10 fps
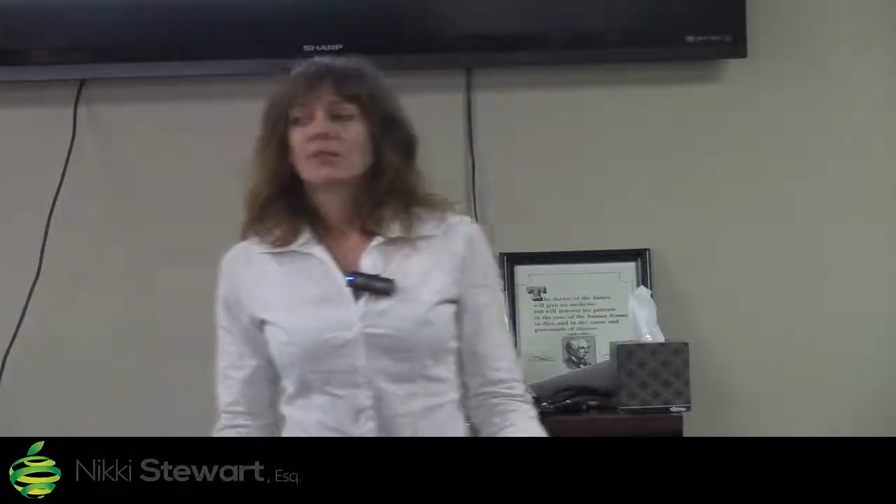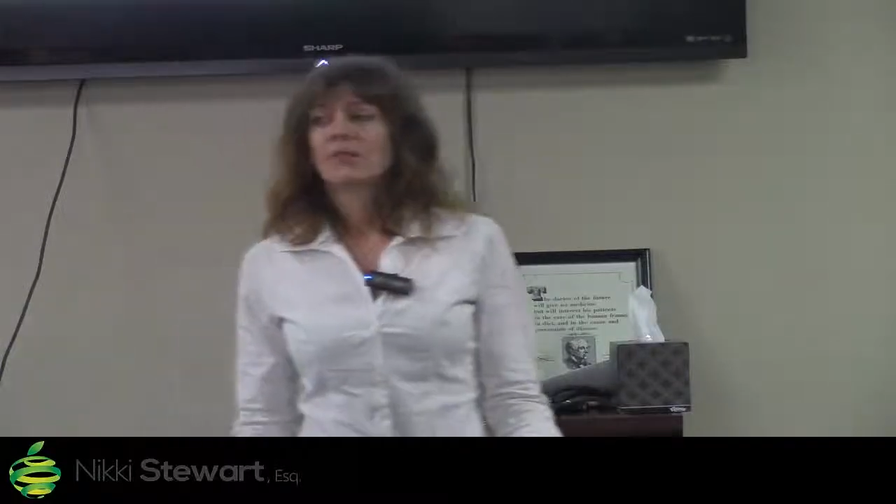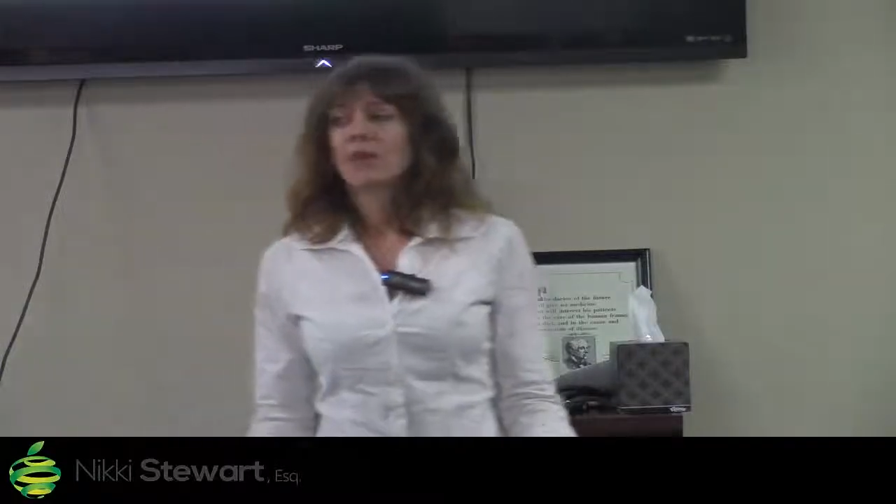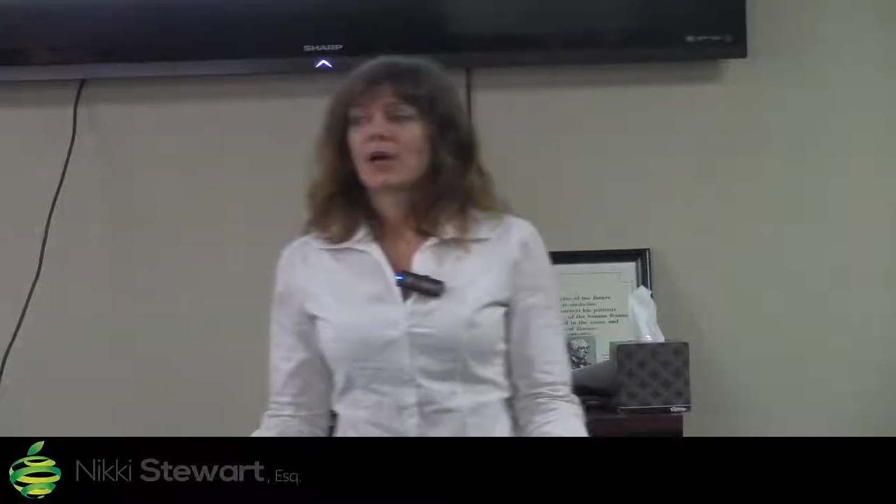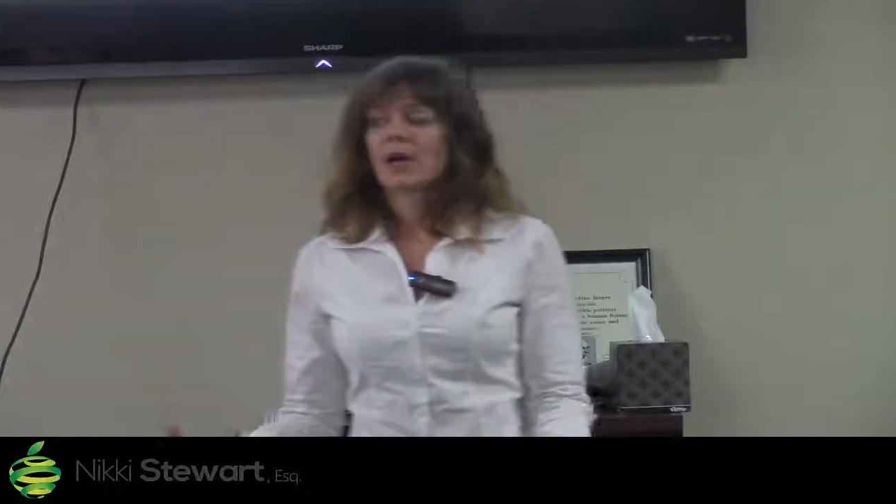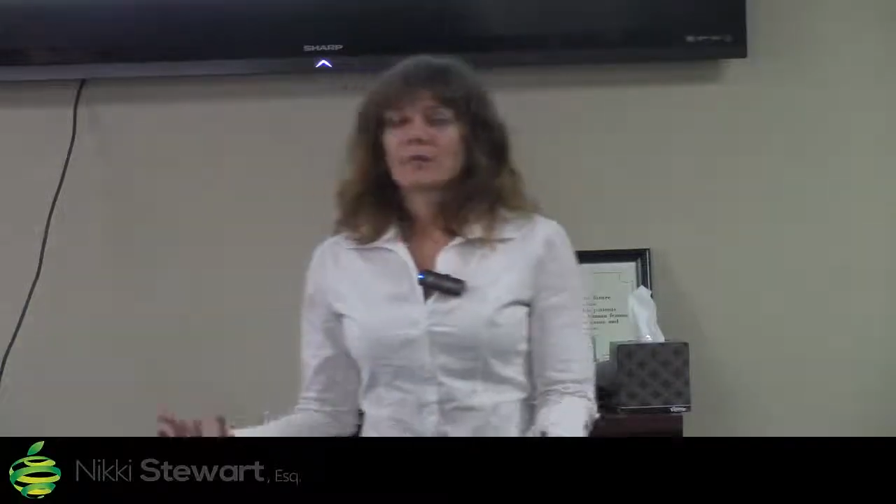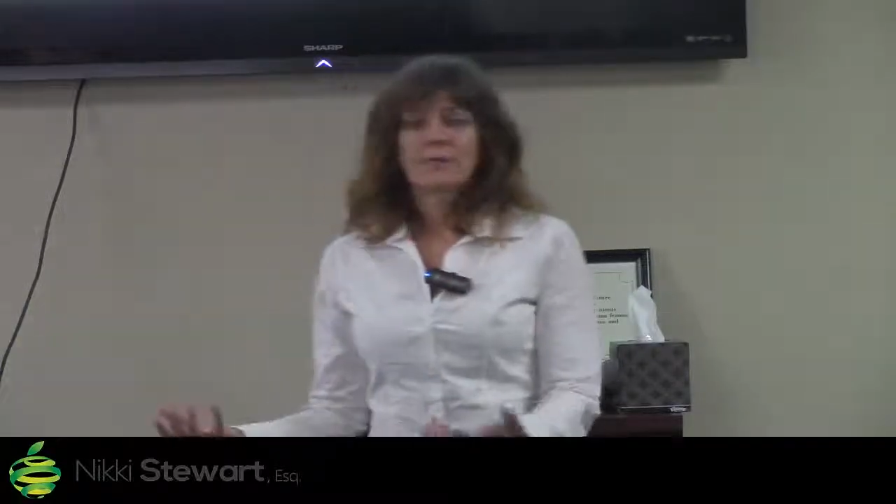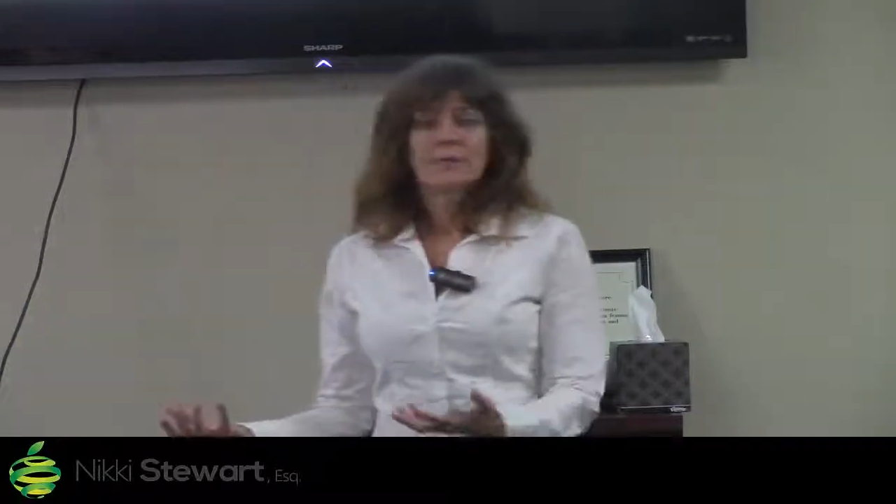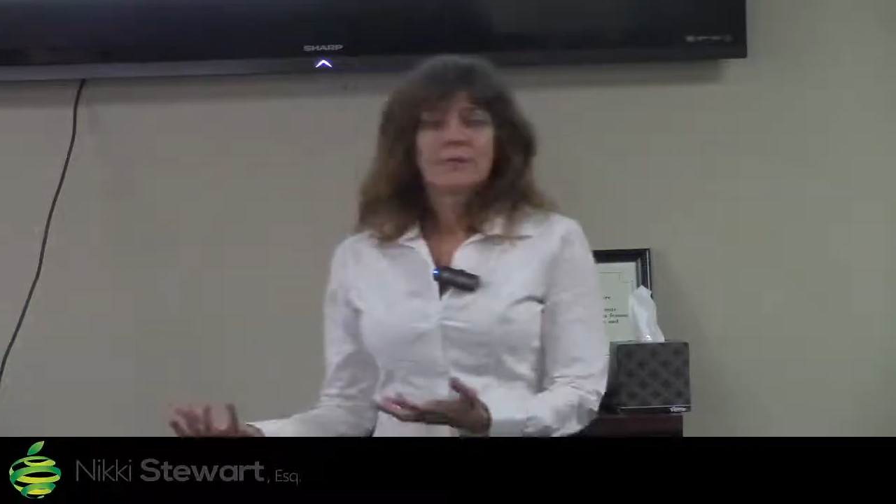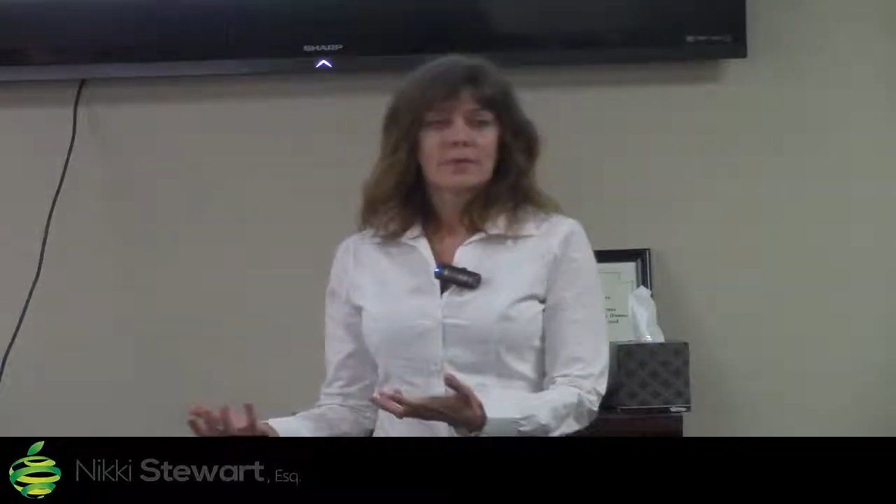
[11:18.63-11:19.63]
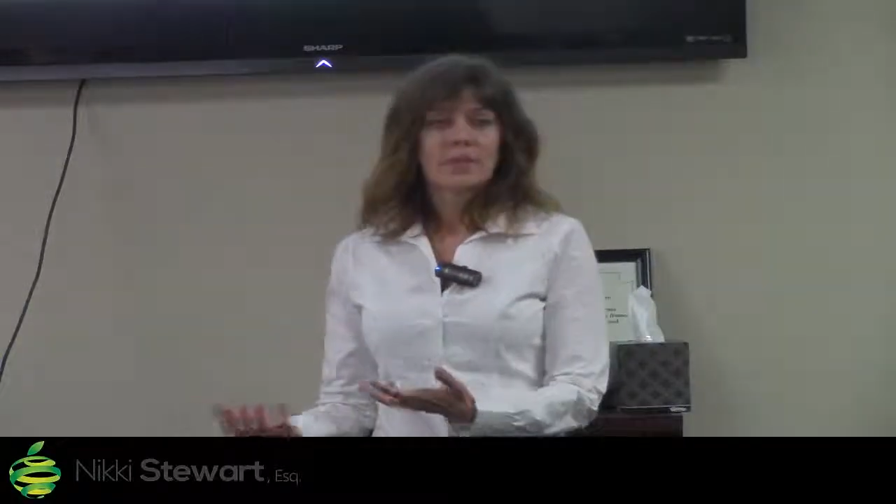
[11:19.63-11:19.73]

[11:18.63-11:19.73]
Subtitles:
from